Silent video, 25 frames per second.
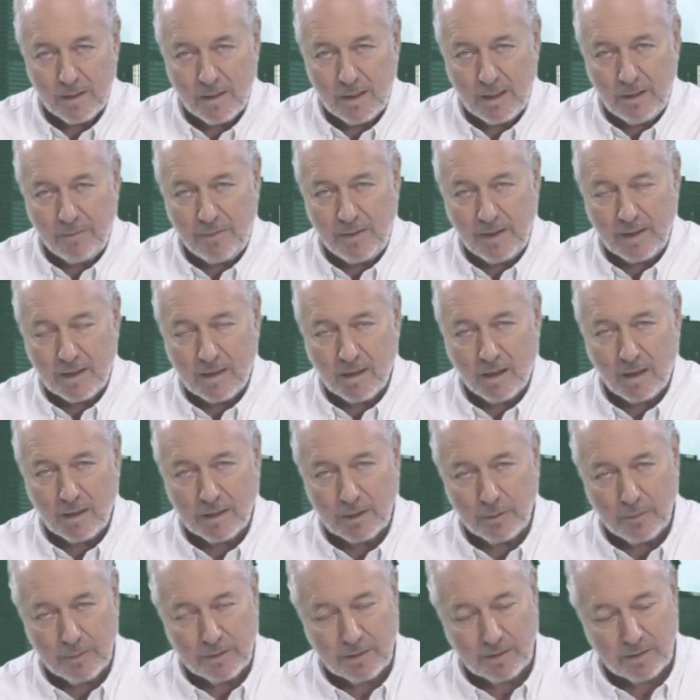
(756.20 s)
If they call
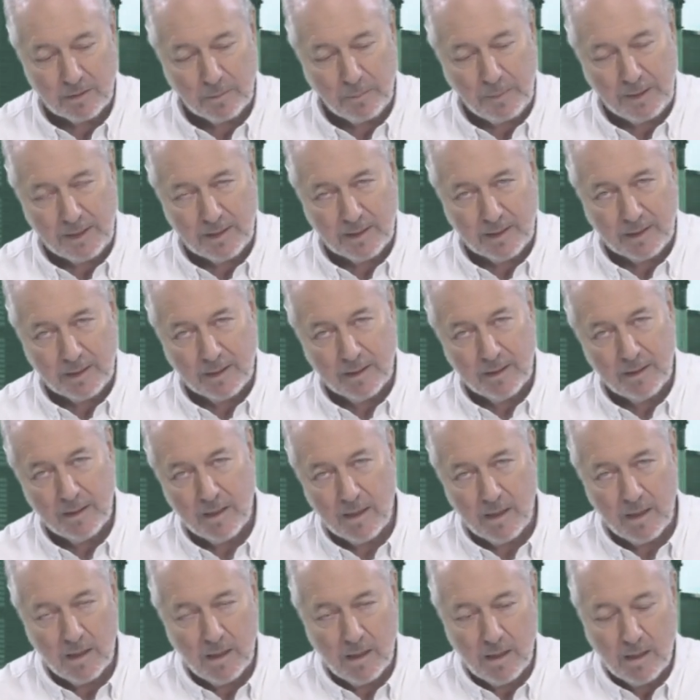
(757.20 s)
you into the meeting.
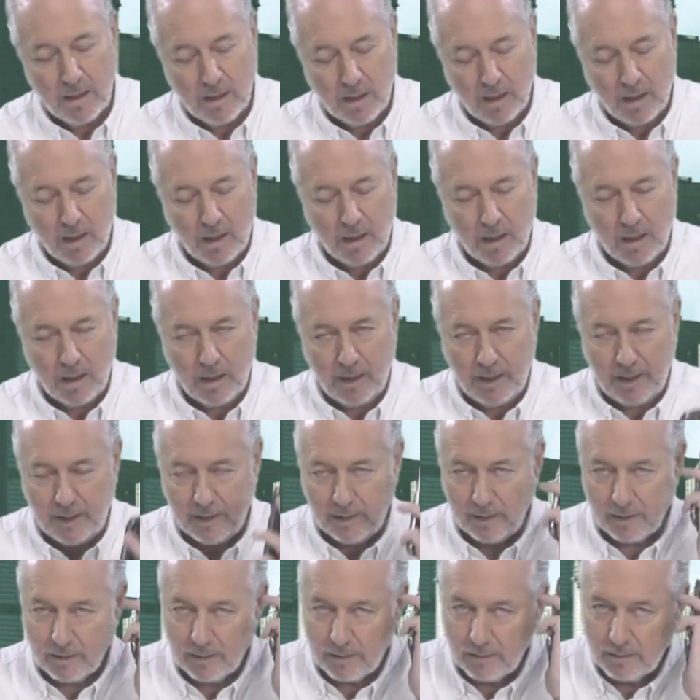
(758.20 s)

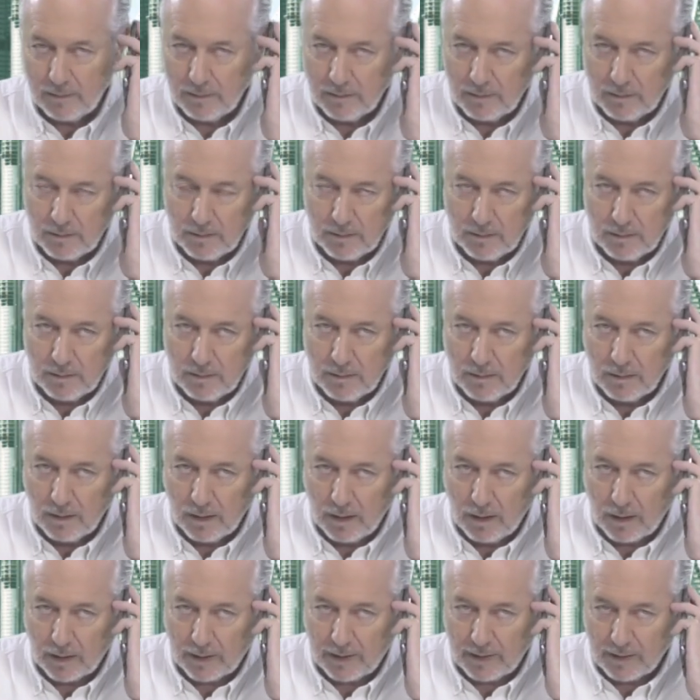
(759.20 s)
Hey,
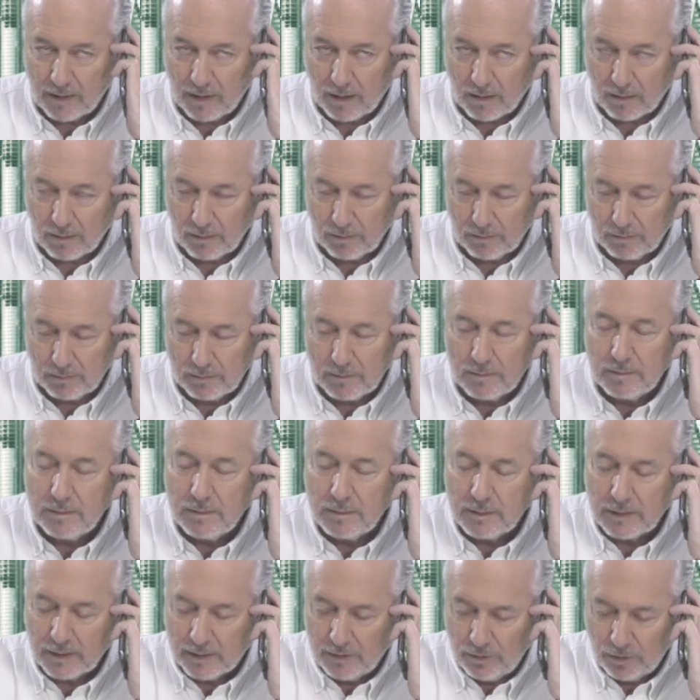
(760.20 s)
Gerardo,
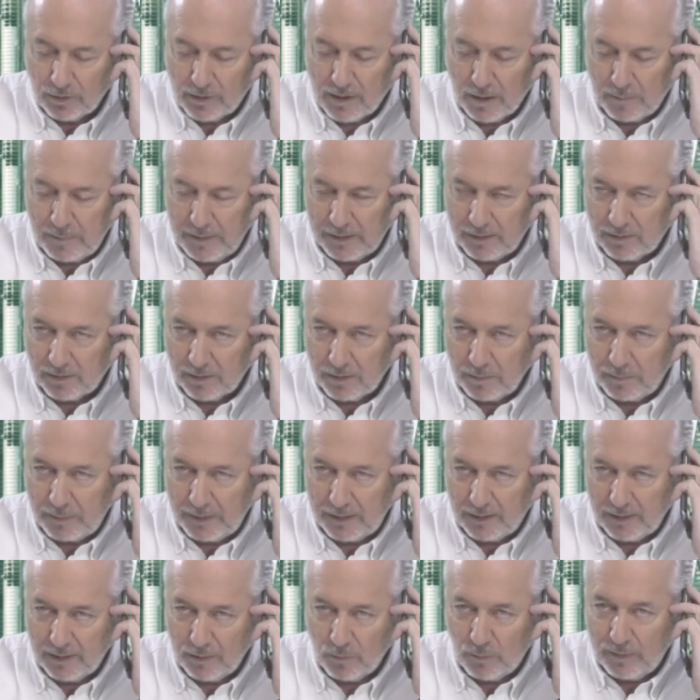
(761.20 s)
can you come into the
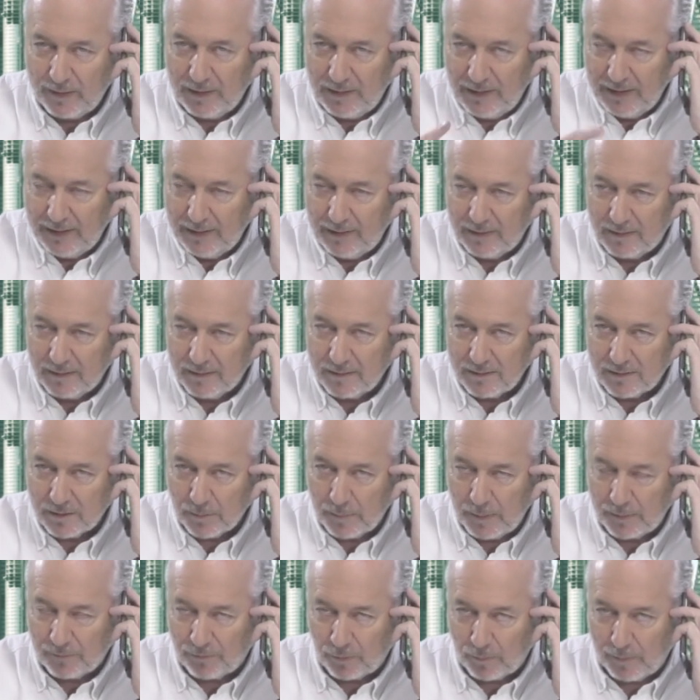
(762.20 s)
meeting? We need
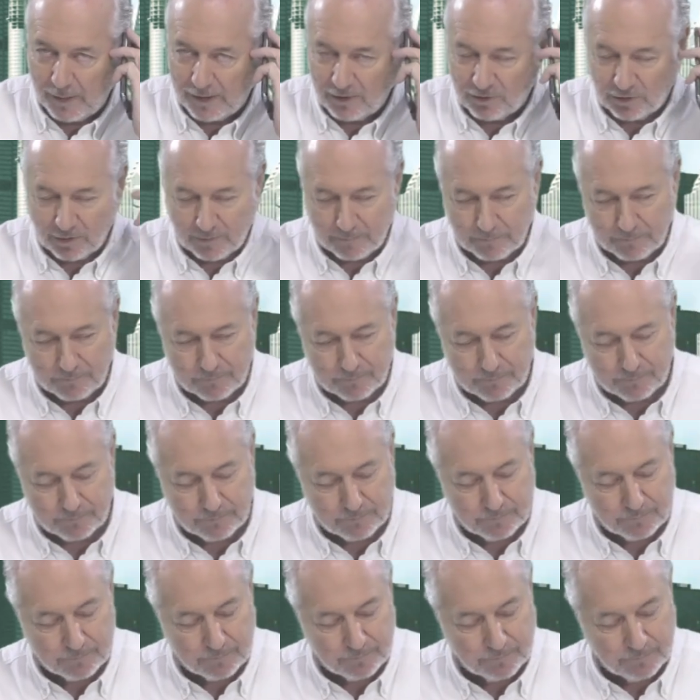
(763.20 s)
some information.
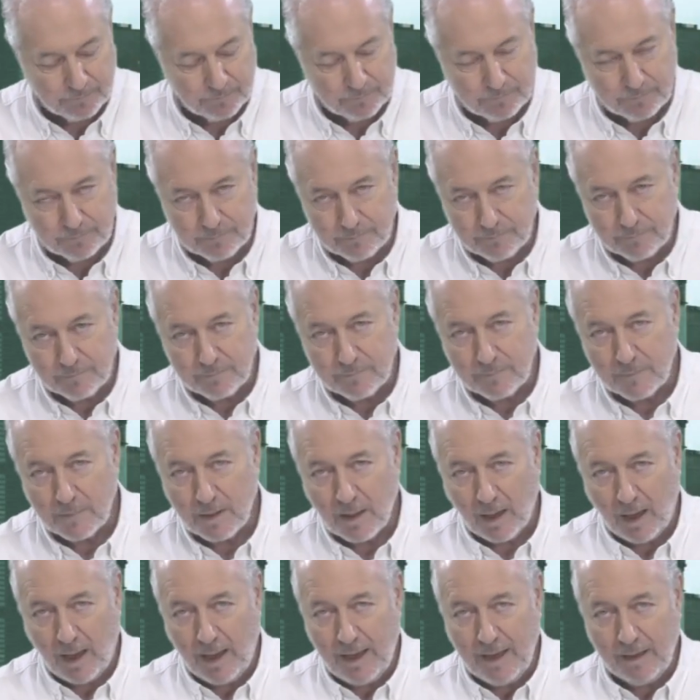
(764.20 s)

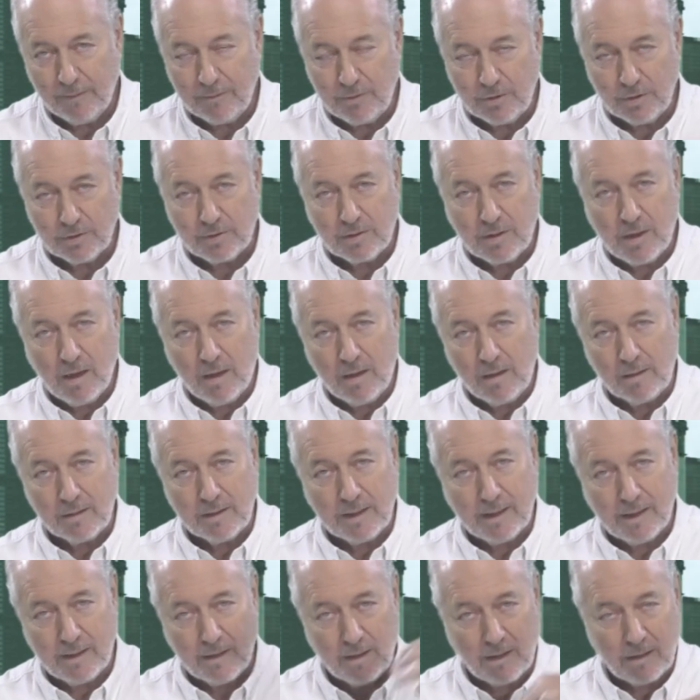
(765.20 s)
I have just called
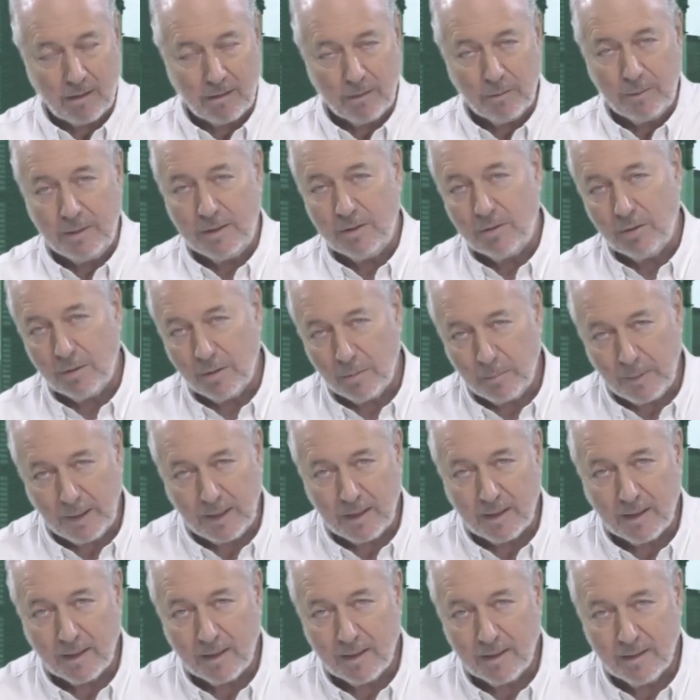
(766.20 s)
Gerardo into the
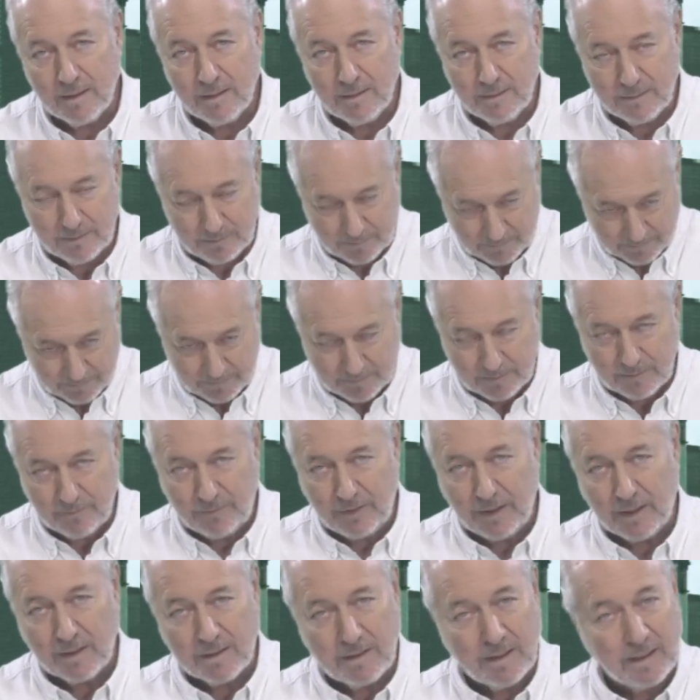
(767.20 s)
meeting.
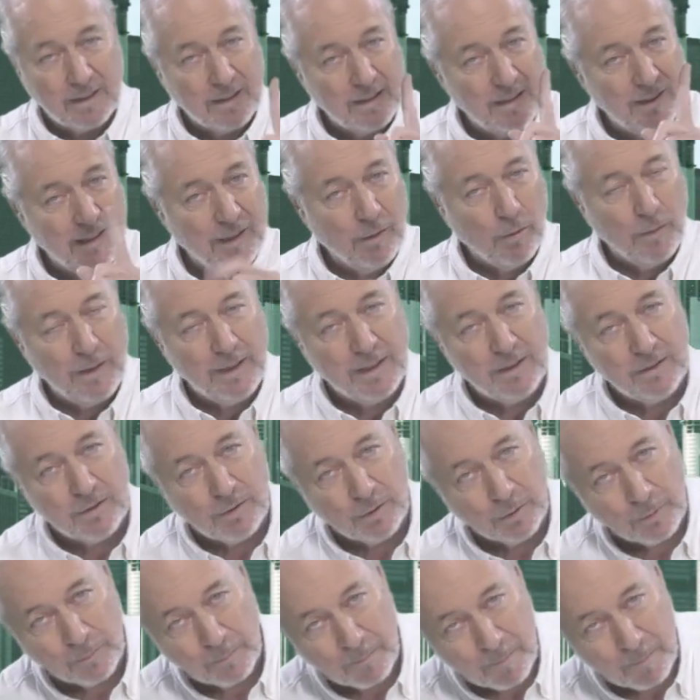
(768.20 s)
Fíjate que digo into.